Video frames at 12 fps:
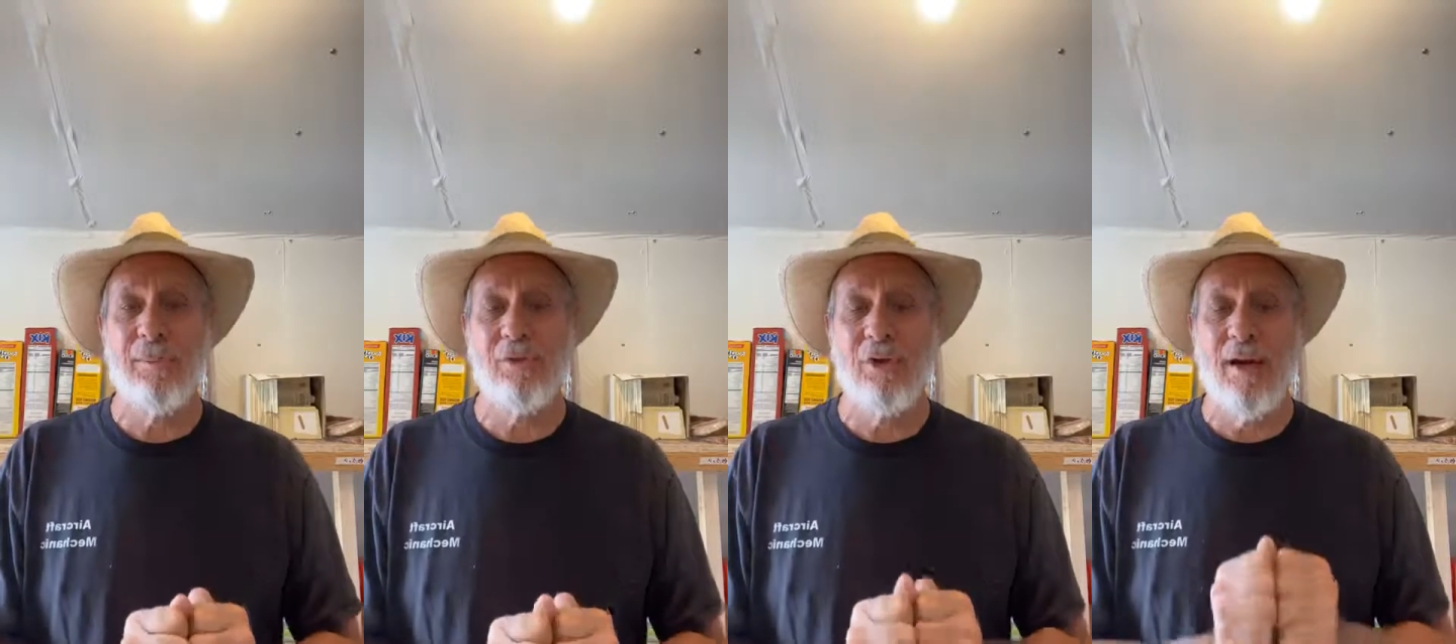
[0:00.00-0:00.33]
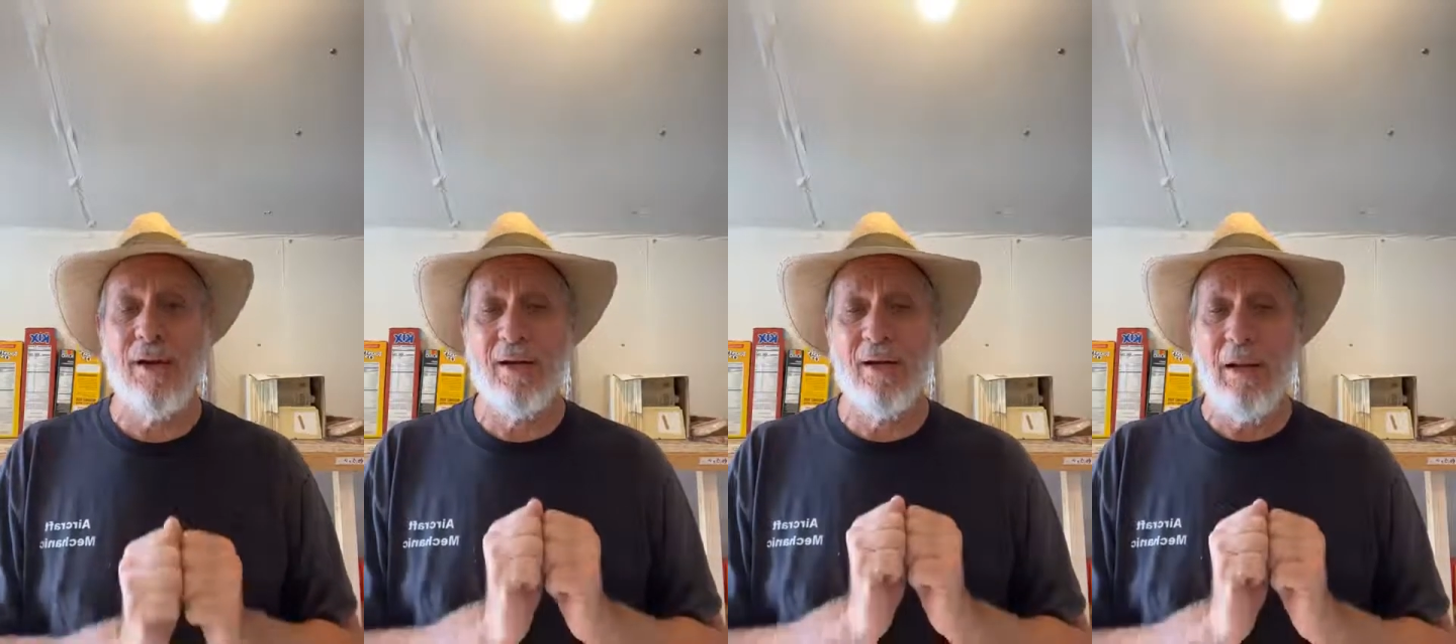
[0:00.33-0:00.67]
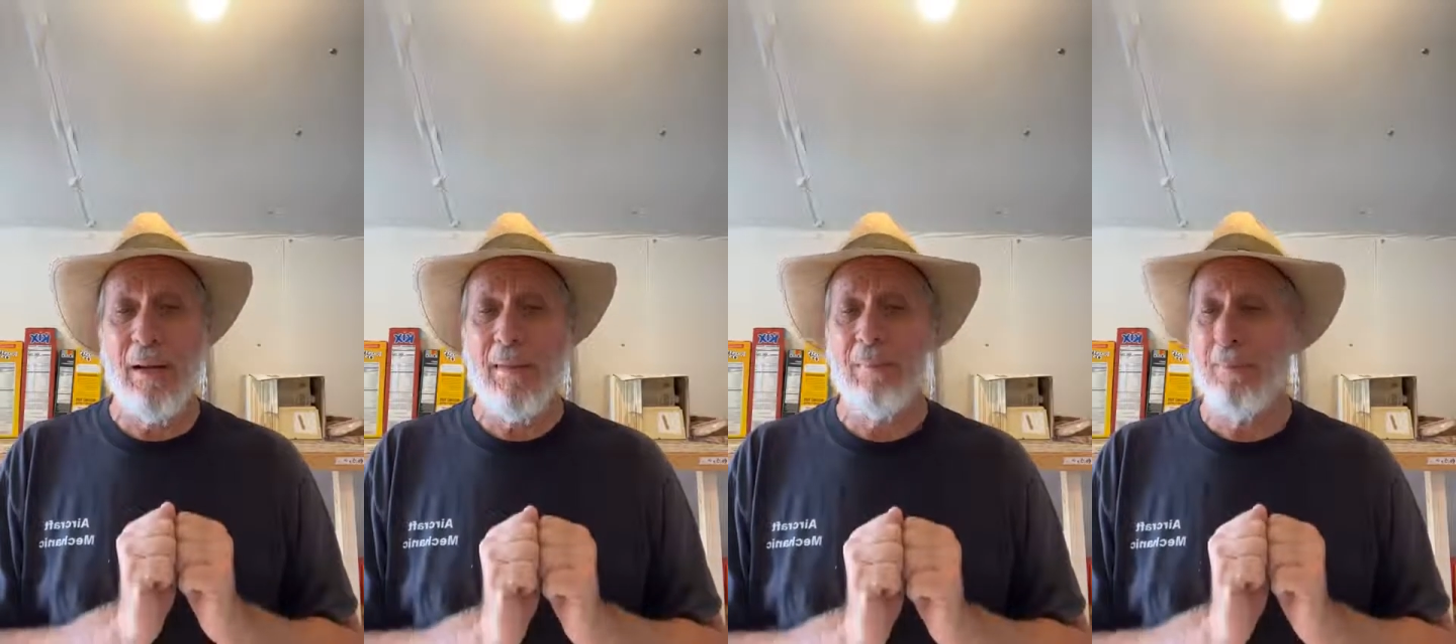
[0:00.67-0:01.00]
I'm trying to
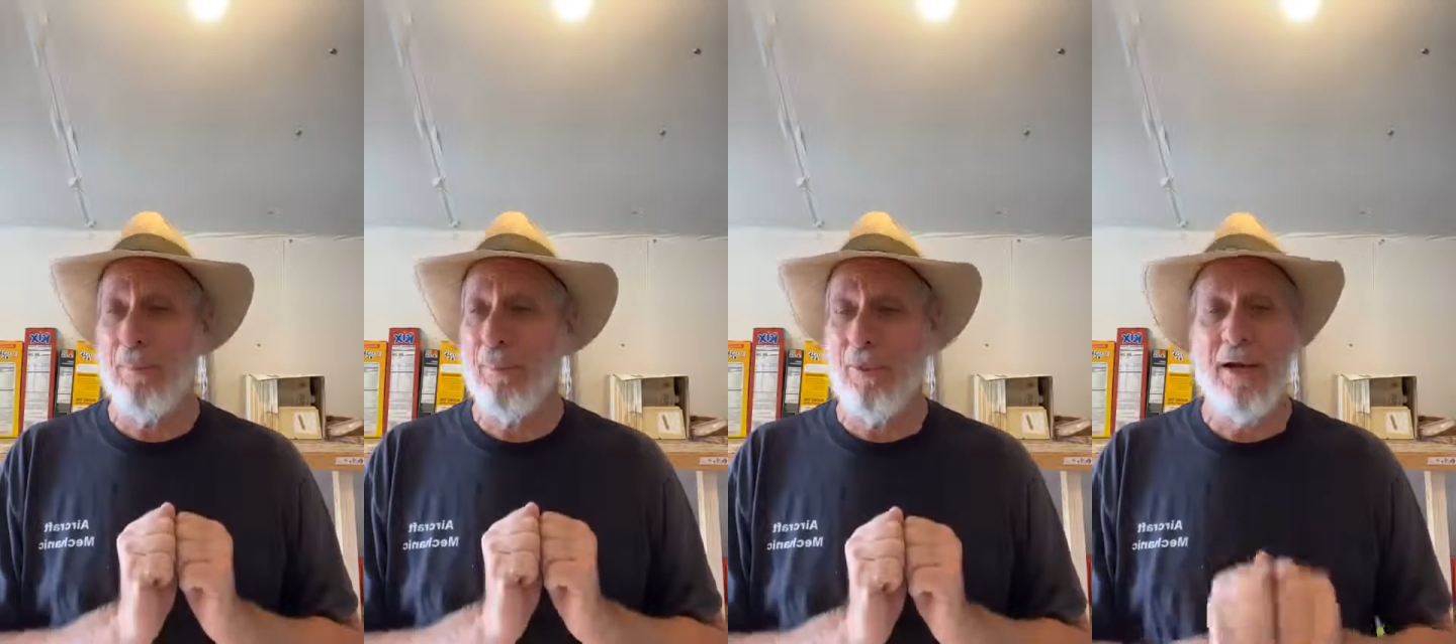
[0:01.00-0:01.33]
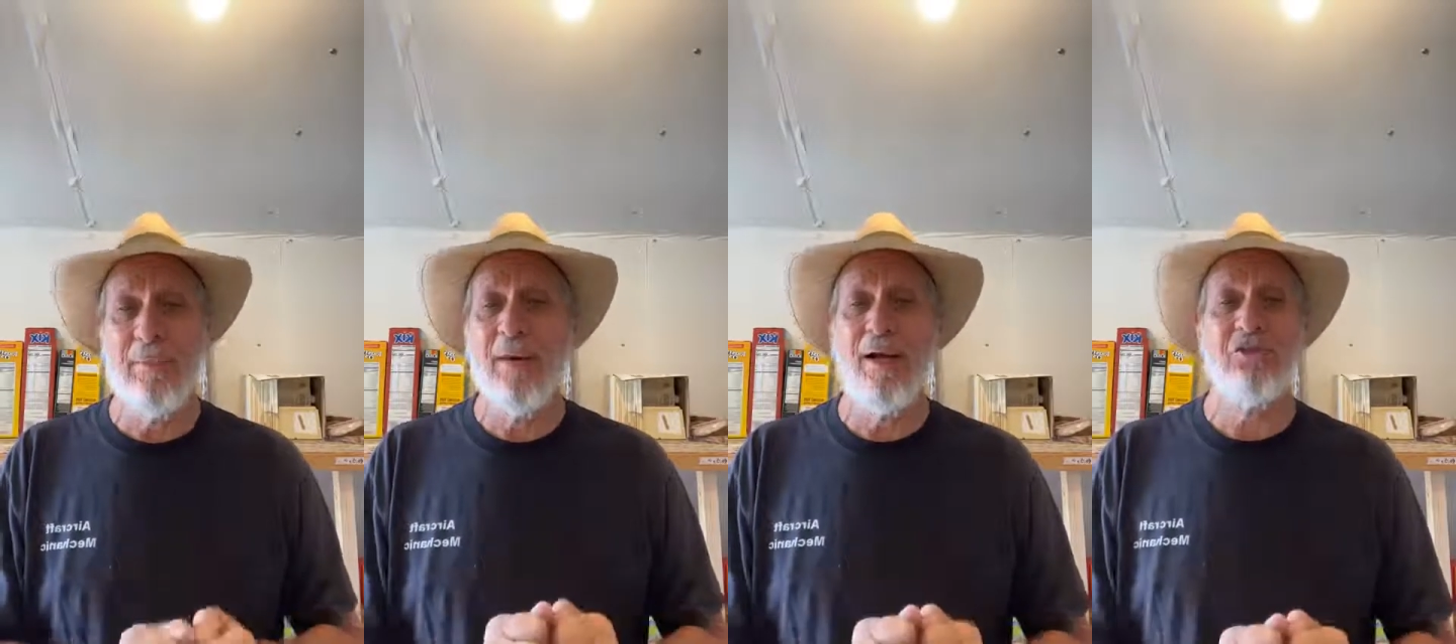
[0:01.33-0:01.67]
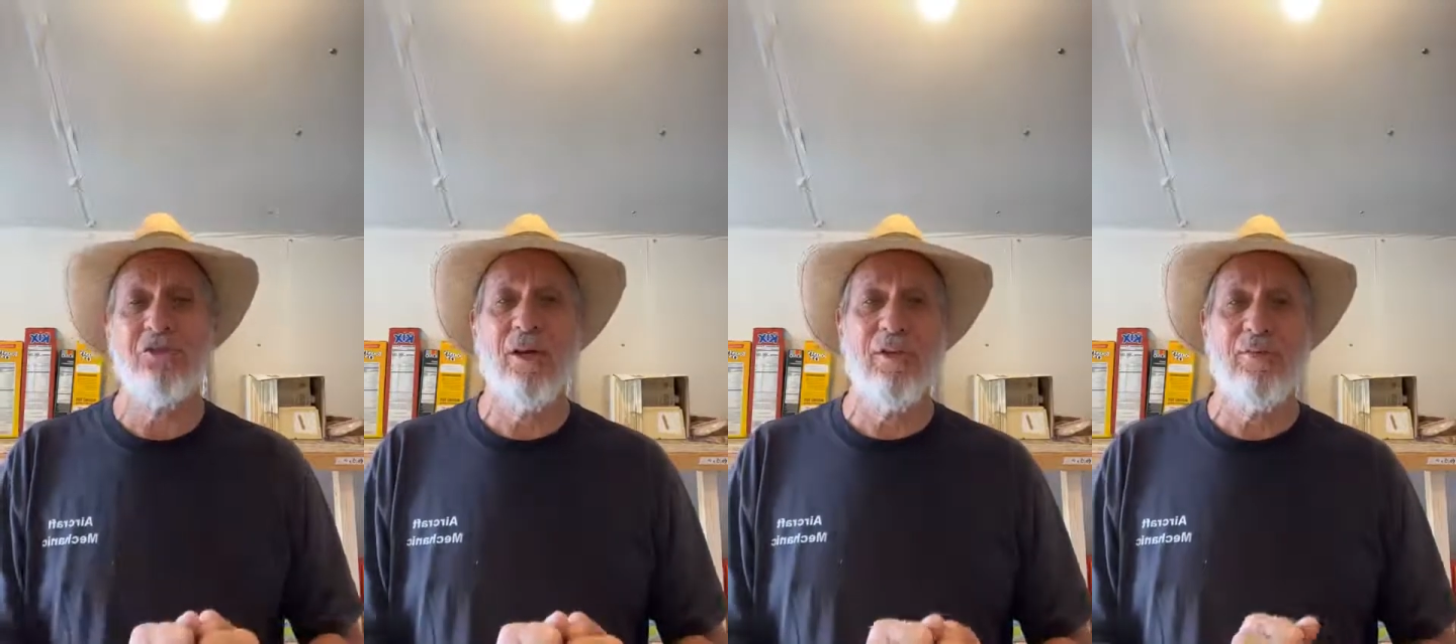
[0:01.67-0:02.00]
break
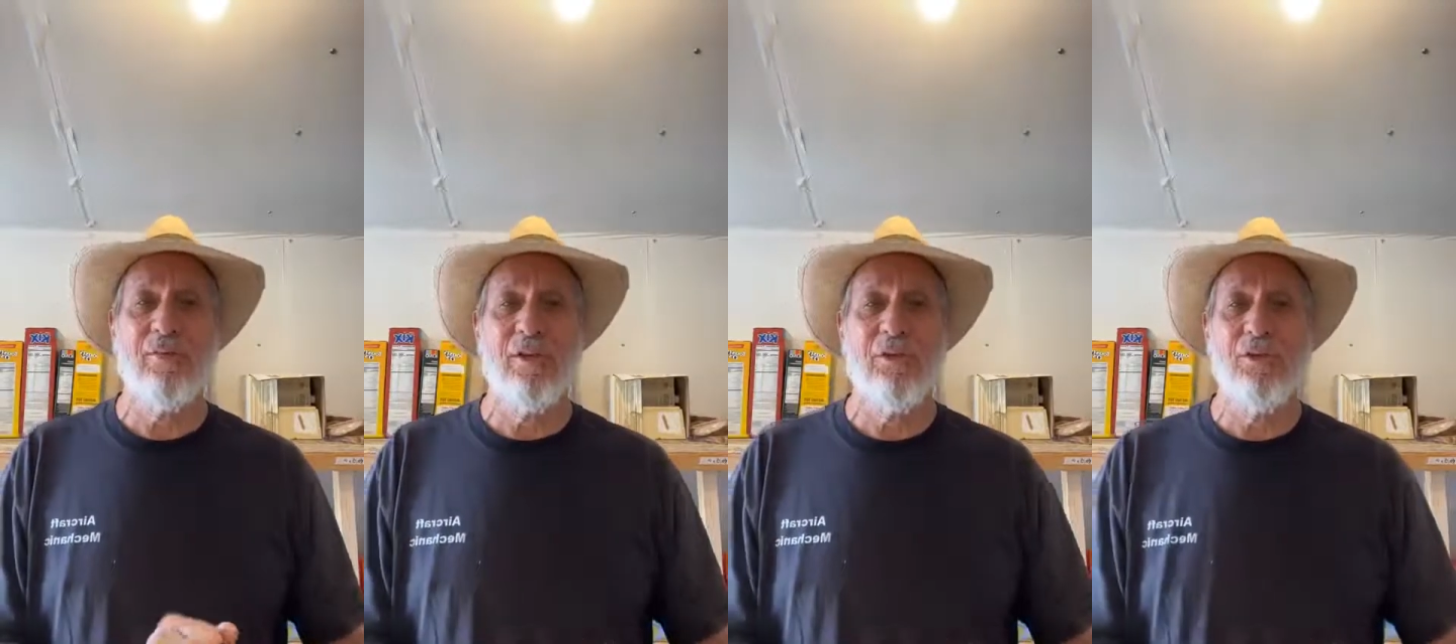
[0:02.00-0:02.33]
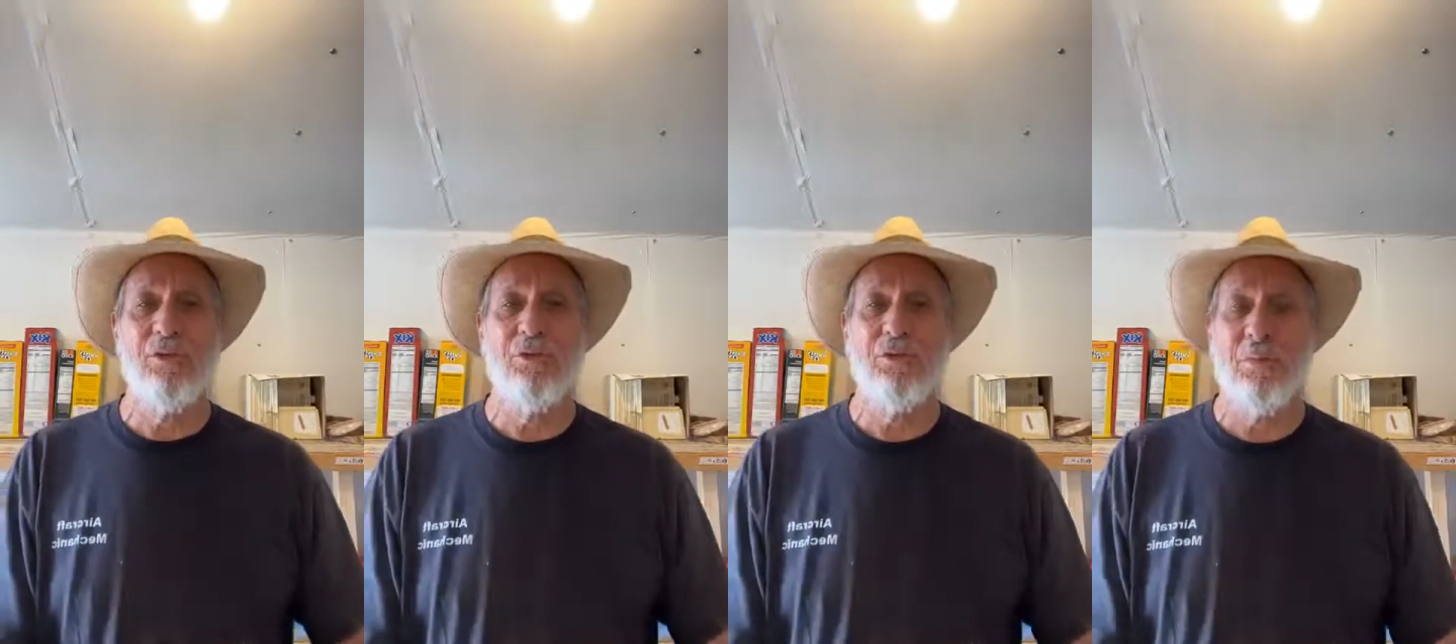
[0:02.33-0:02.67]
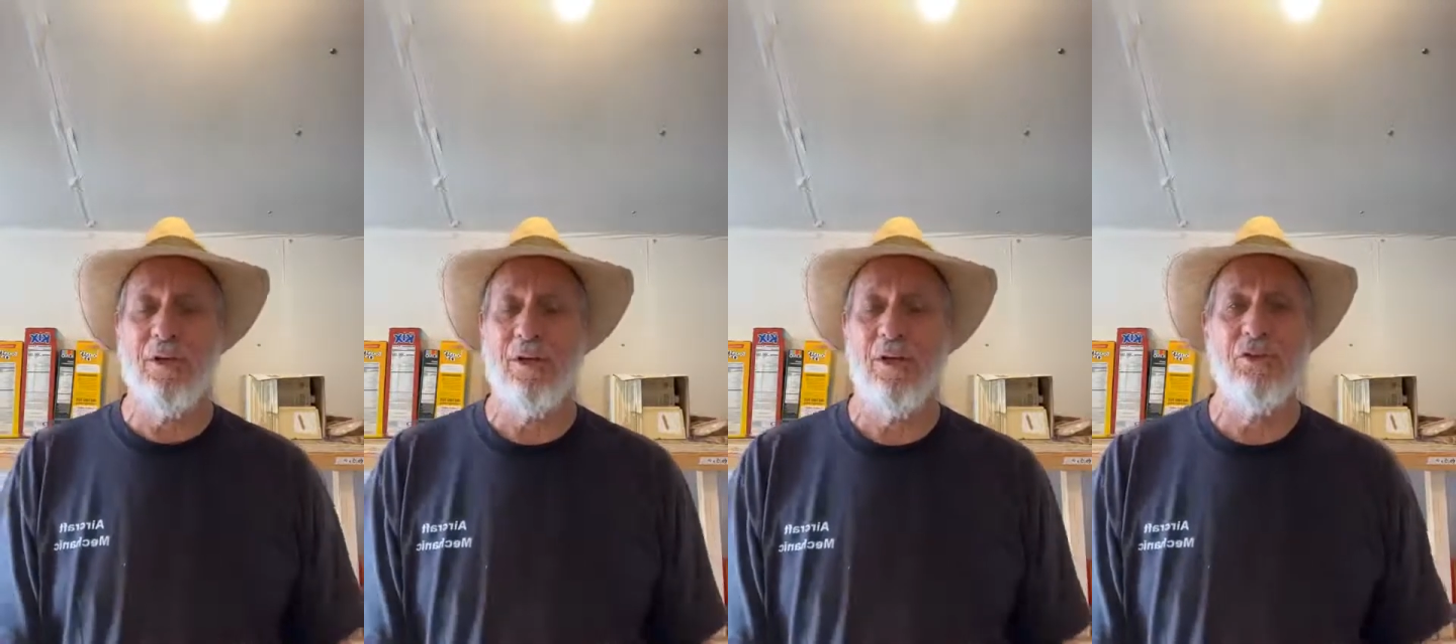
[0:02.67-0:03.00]
myself of the news,
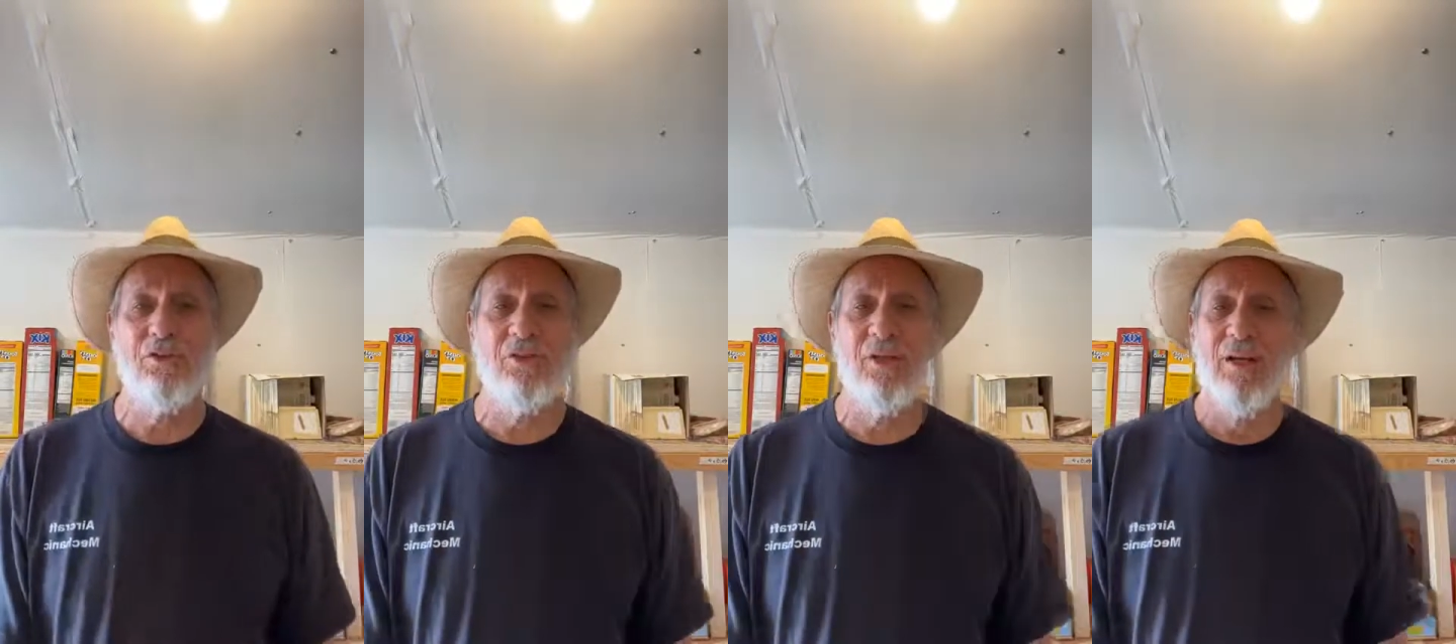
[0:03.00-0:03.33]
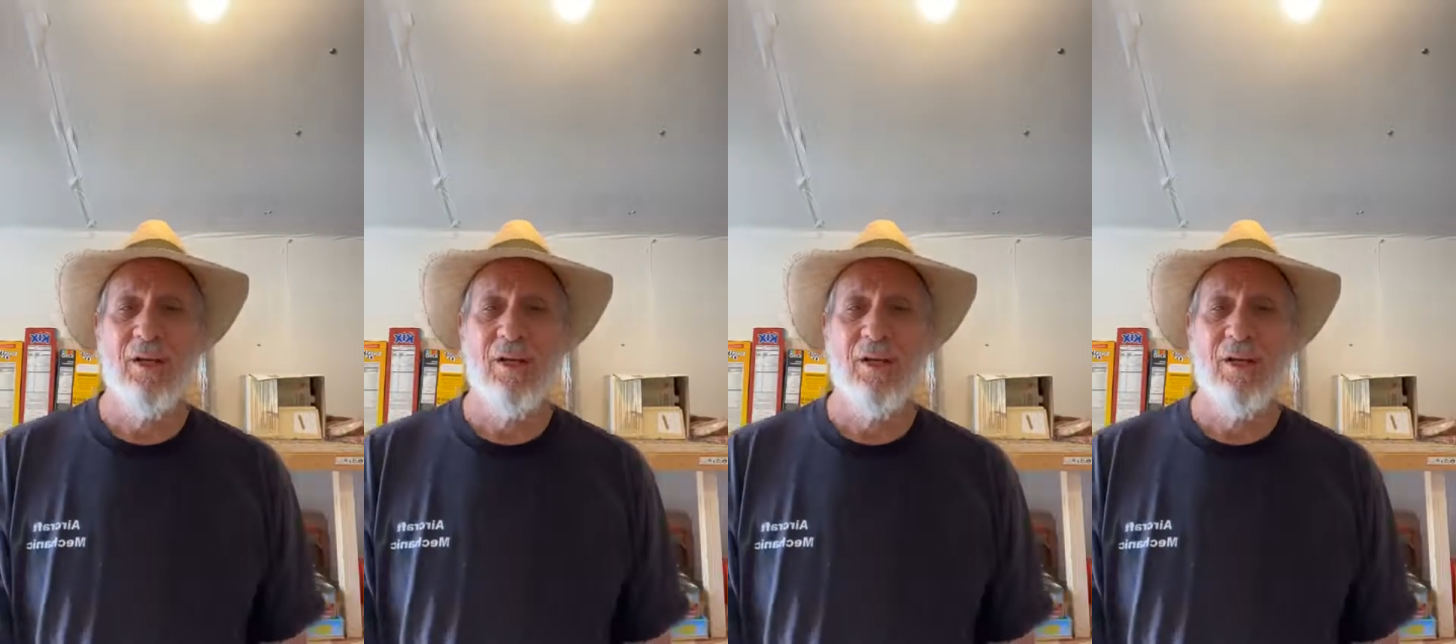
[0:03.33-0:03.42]
because